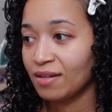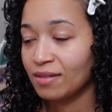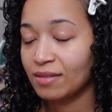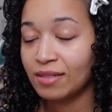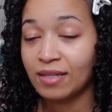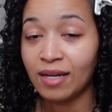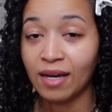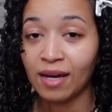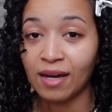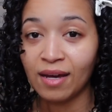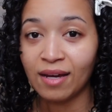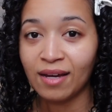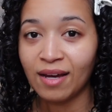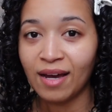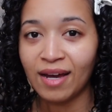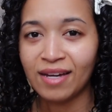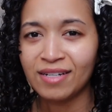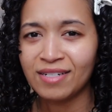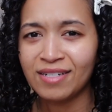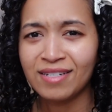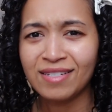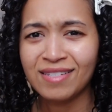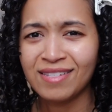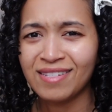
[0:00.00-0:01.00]
Yeah, I
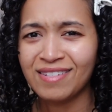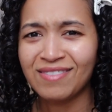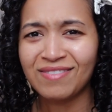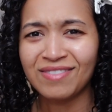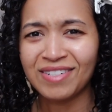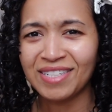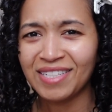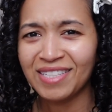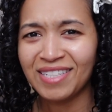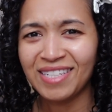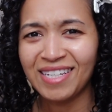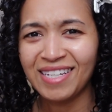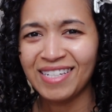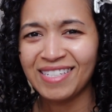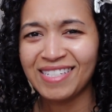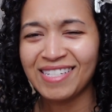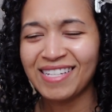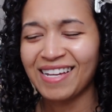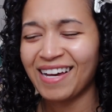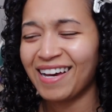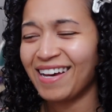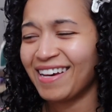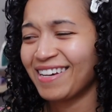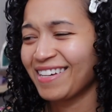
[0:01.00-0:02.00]
just really
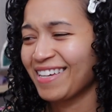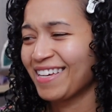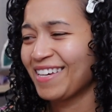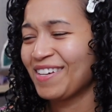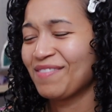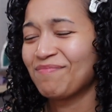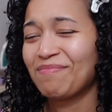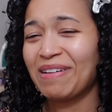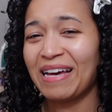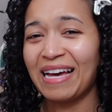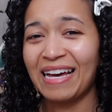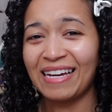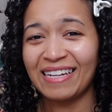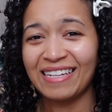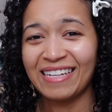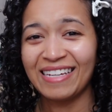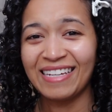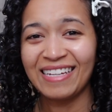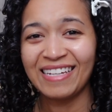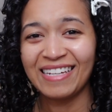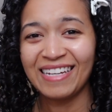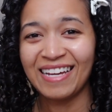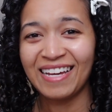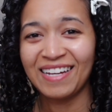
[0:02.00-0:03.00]
suck at
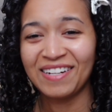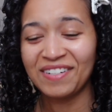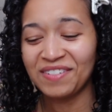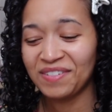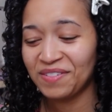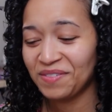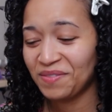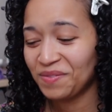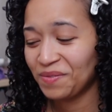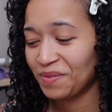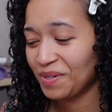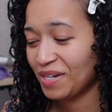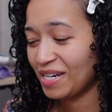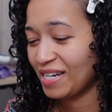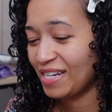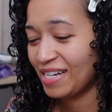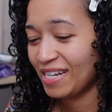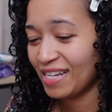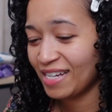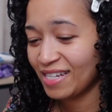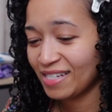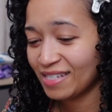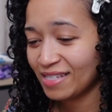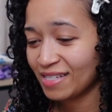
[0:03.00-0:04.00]
packing. I don't know what it
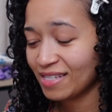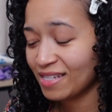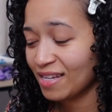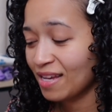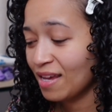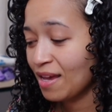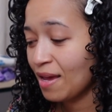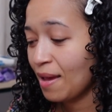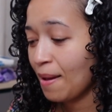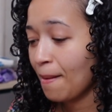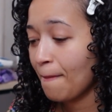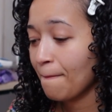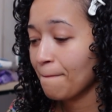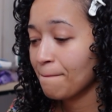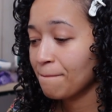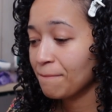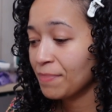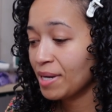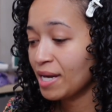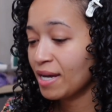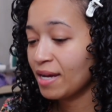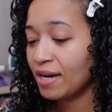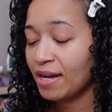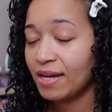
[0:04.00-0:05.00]
is,
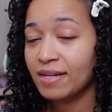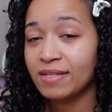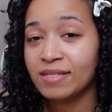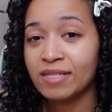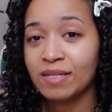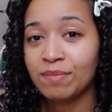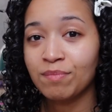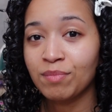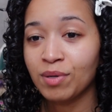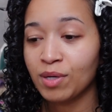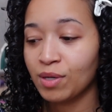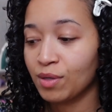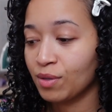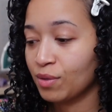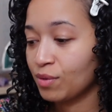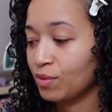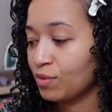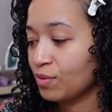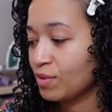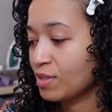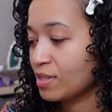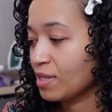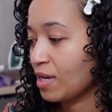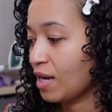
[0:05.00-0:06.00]
but I
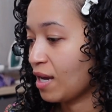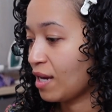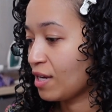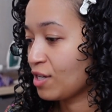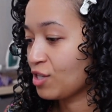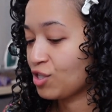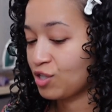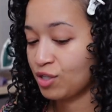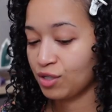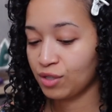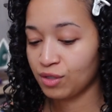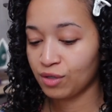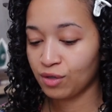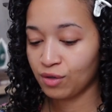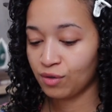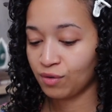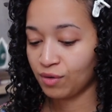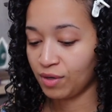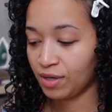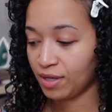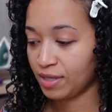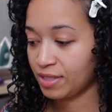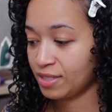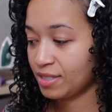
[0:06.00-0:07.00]
suppose I should
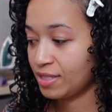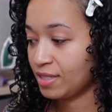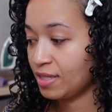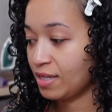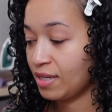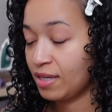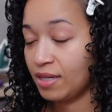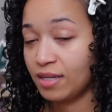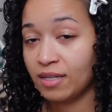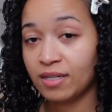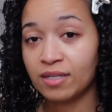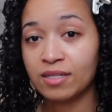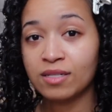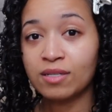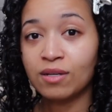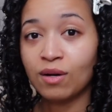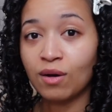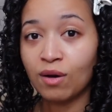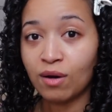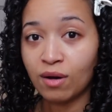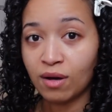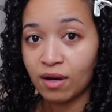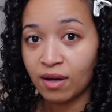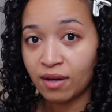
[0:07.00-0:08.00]
cross things
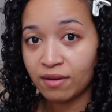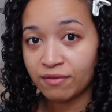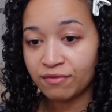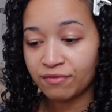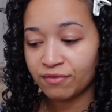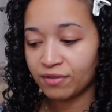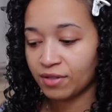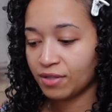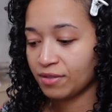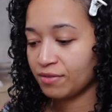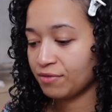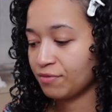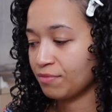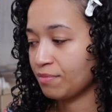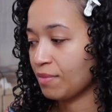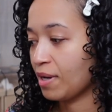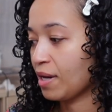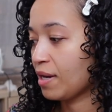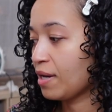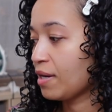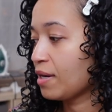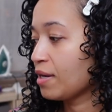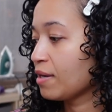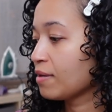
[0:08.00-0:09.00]
off of
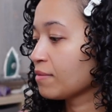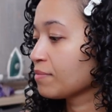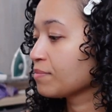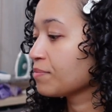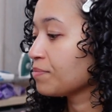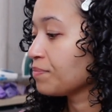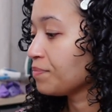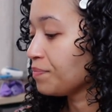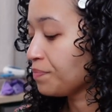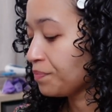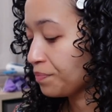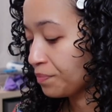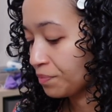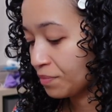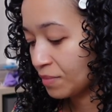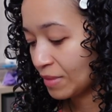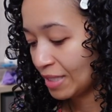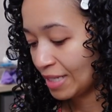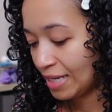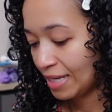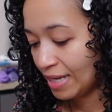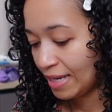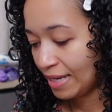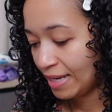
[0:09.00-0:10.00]
my
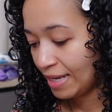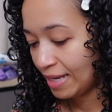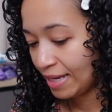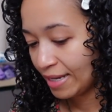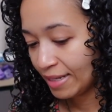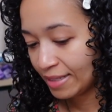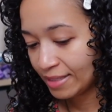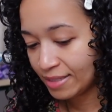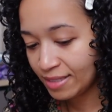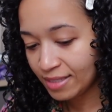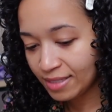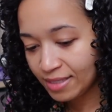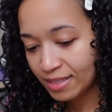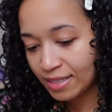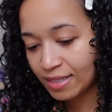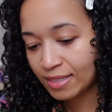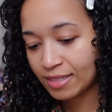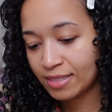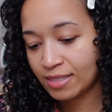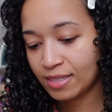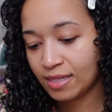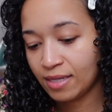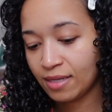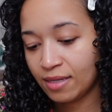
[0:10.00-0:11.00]
handsy
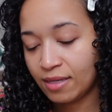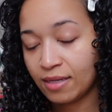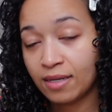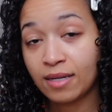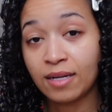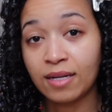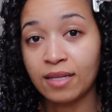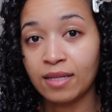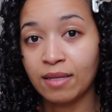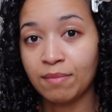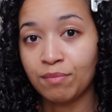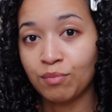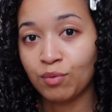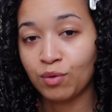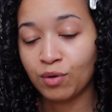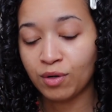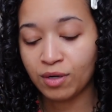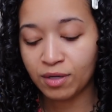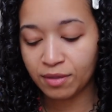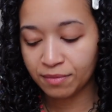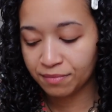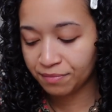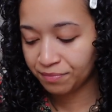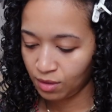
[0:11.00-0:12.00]
dandy
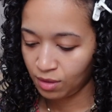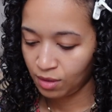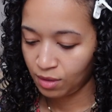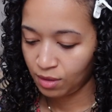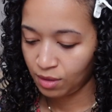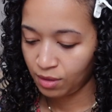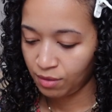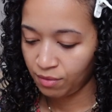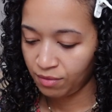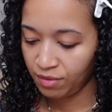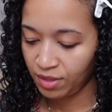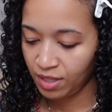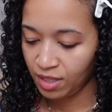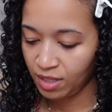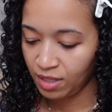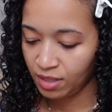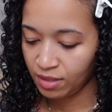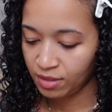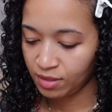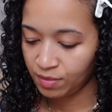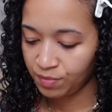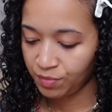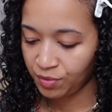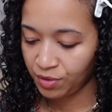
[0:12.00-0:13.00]
clipboard. Clothing
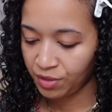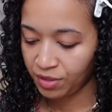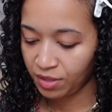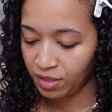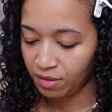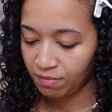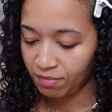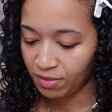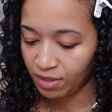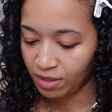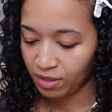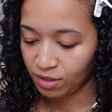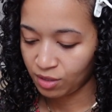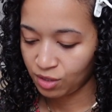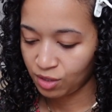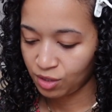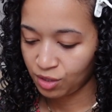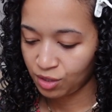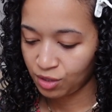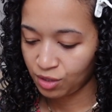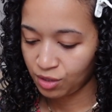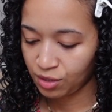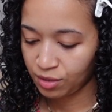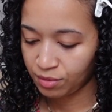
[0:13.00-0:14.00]
is pretty
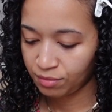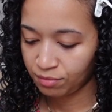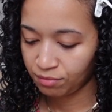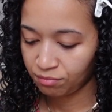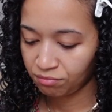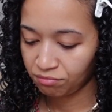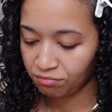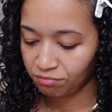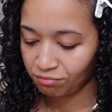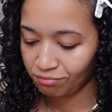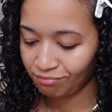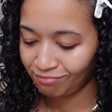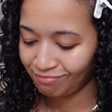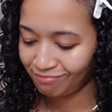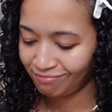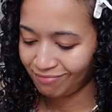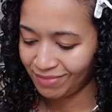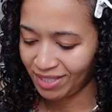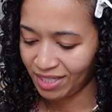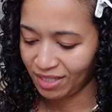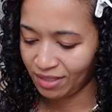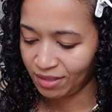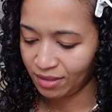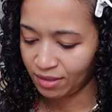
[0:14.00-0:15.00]
much
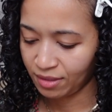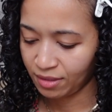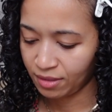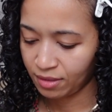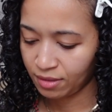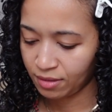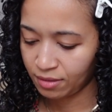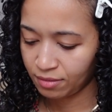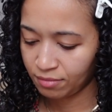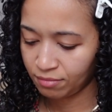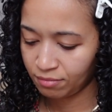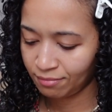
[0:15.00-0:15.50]
like good.